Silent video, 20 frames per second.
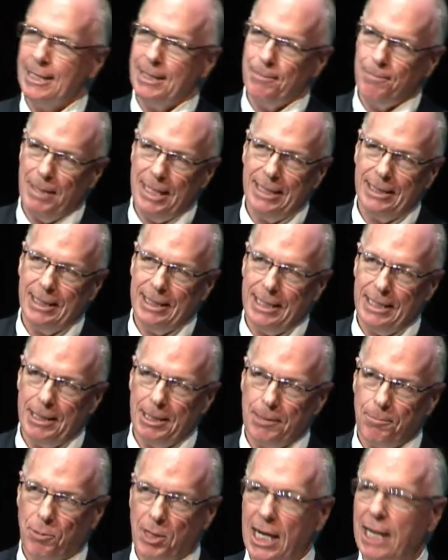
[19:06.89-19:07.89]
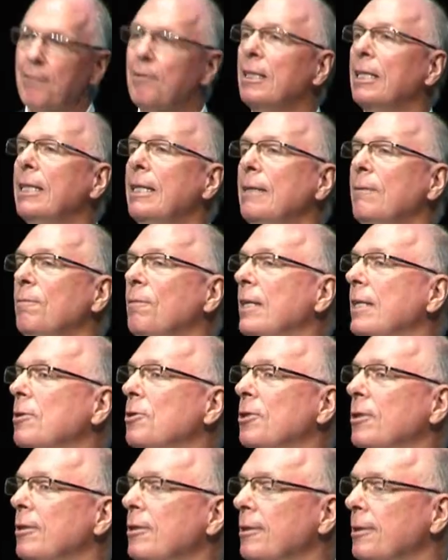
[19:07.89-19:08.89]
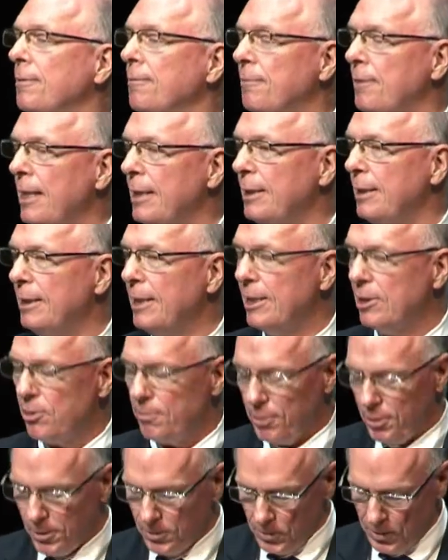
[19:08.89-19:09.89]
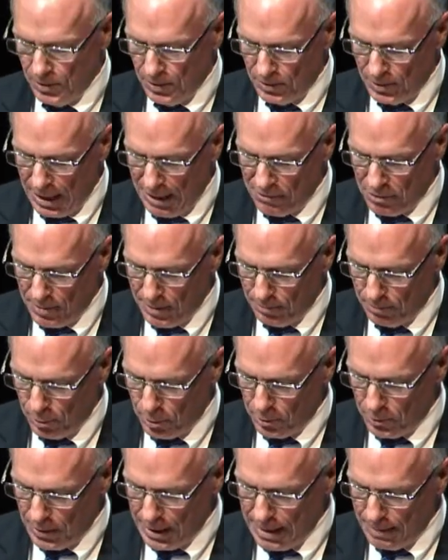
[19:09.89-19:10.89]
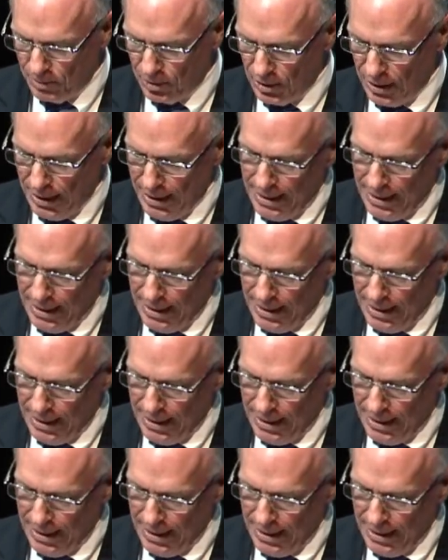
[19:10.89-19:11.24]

mainly privately investor funded as opposed to just government programs.